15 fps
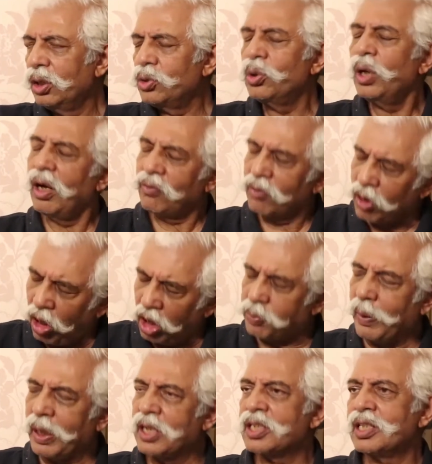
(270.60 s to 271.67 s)
You have
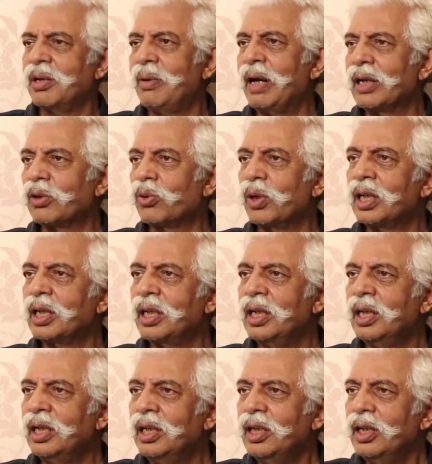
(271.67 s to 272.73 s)
not punished them
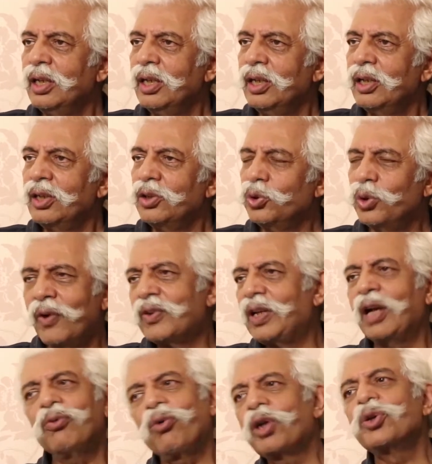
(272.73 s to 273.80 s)
adequately. You have
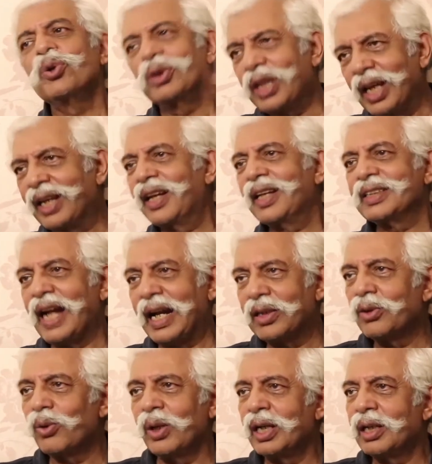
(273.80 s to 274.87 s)
done what you think is
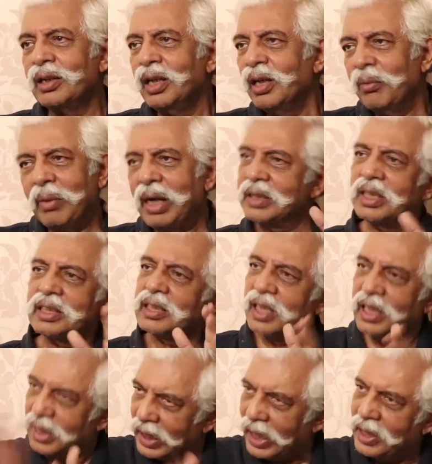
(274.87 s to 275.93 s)
adequate by just
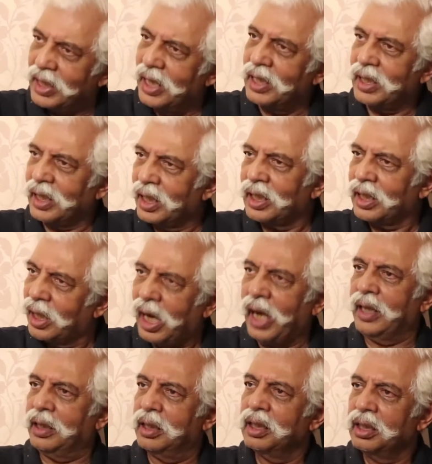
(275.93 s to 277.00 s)
retaliating in
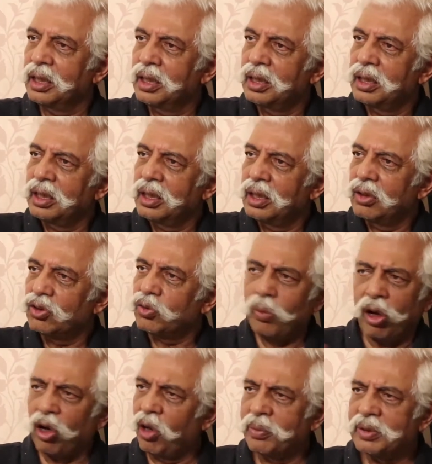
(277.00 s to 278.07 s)
kind.
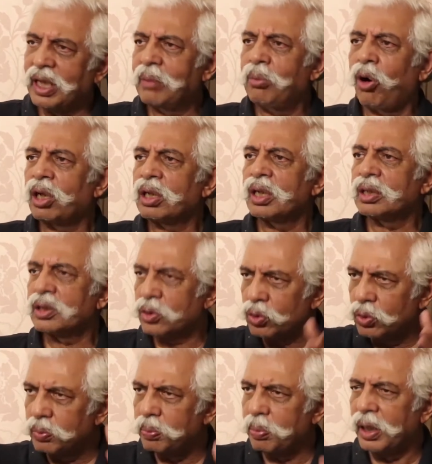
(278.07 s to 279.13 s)
Small arms and mortars
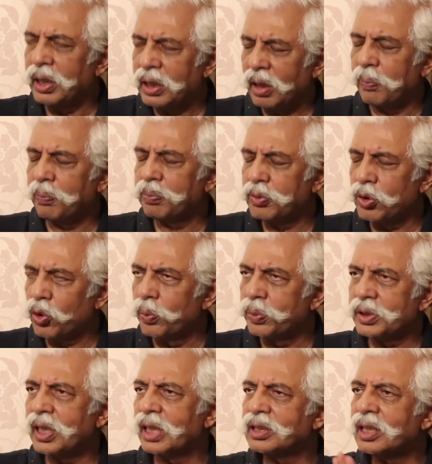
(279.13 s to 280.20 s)
to build up
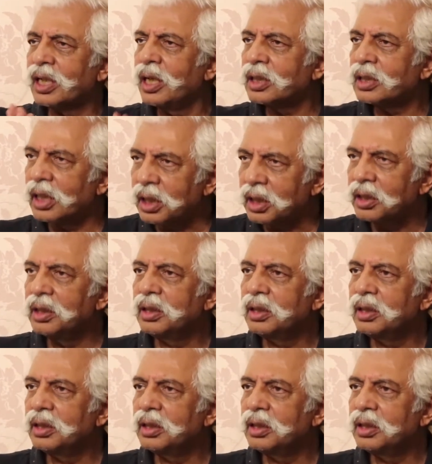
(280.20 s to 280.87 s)
troops does nothing.